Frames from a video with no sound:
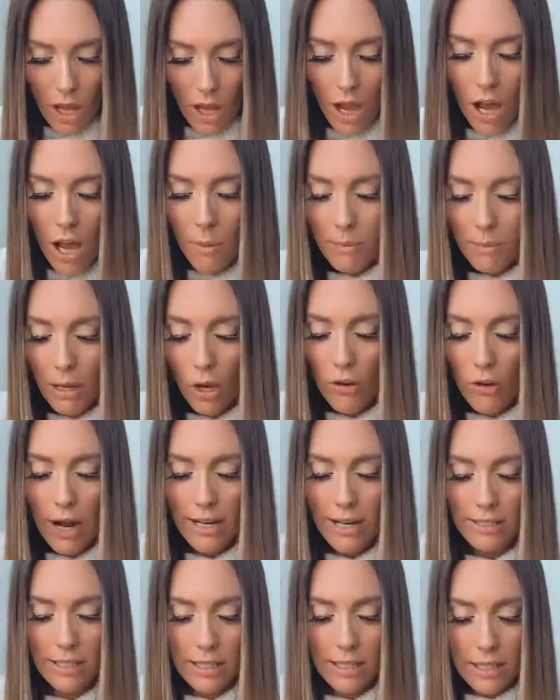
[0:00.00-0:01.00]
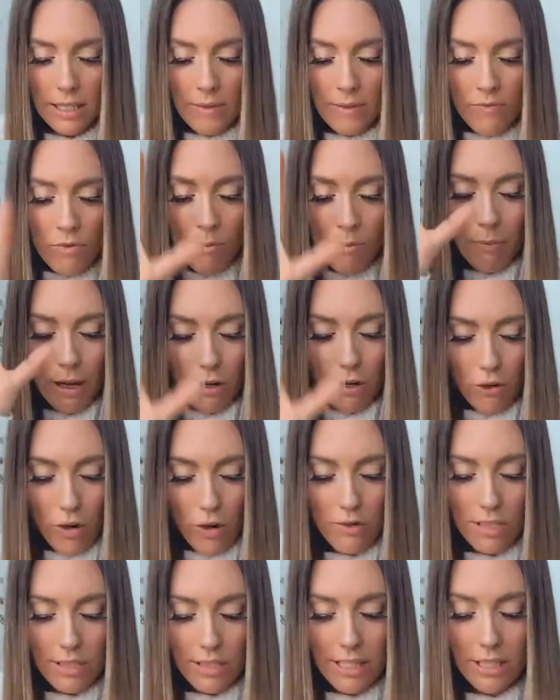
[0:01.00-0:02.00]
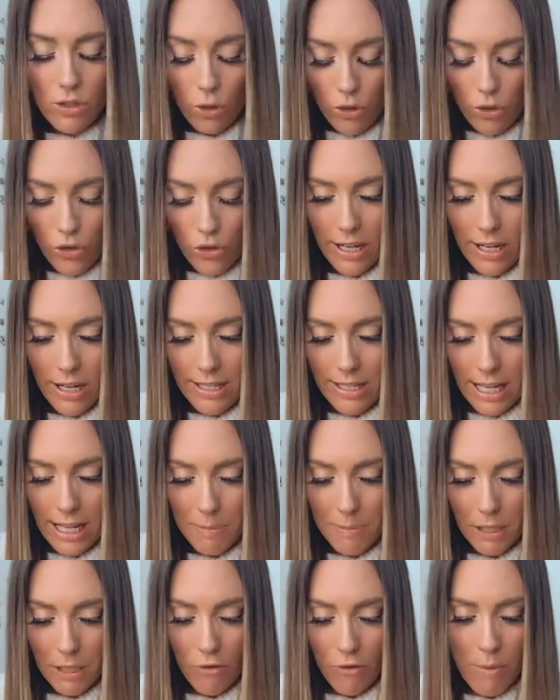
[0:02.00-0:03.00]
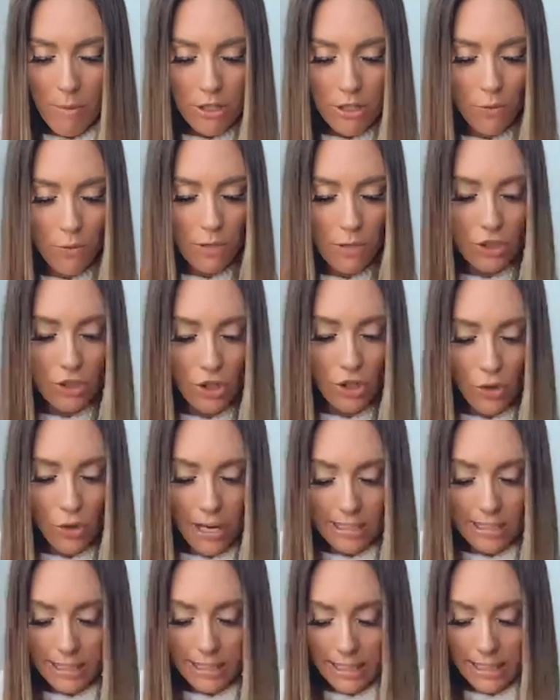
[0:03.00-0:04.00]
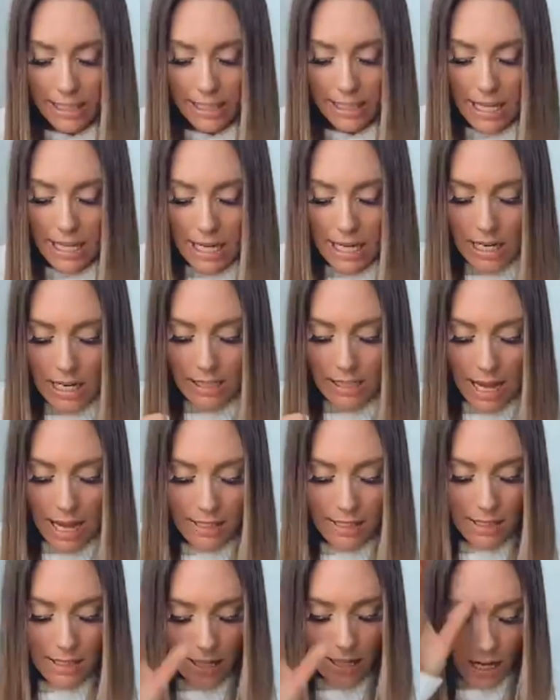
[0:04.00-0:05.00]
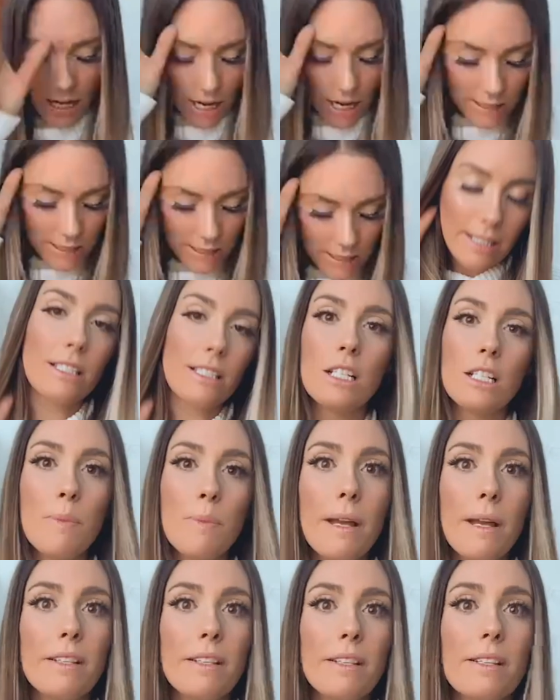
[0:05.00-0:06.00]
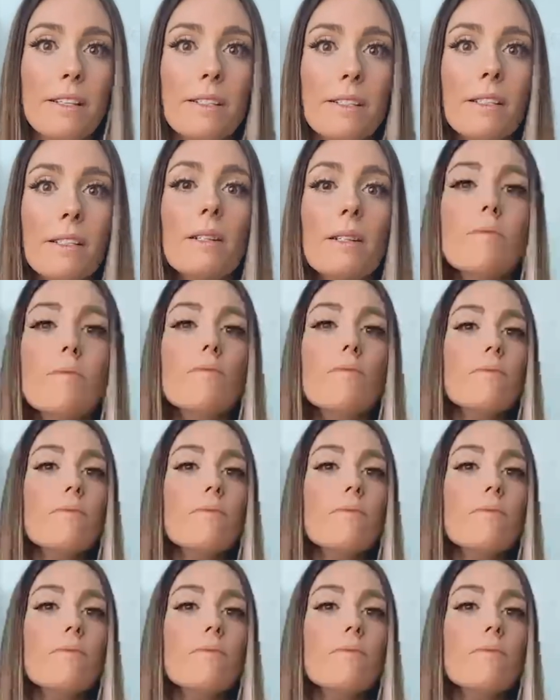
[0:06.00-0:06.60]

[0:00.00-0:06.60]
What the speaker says: All right. My Crohn's disease, told you guys that's been in remission, which is crazy. Next thing, unsolicited opinions.